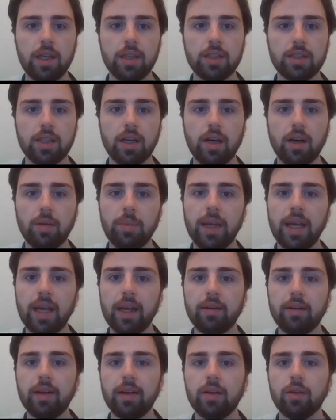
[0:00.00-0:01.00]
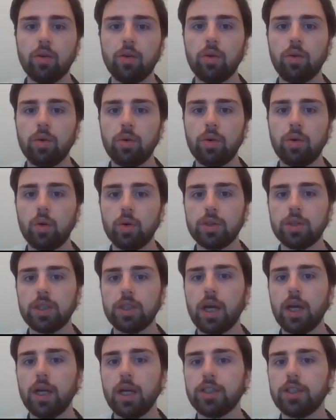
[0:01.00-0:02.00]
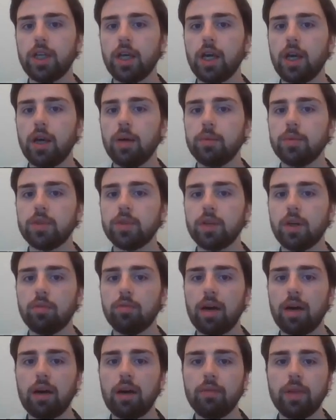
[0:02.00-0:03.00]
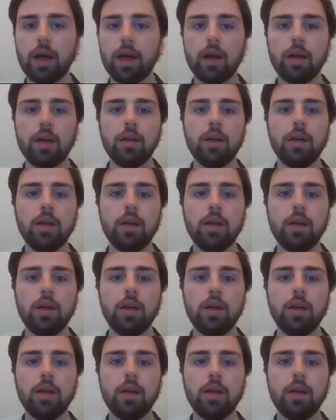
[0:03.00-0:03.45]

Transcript: start appearing, or search terms around that,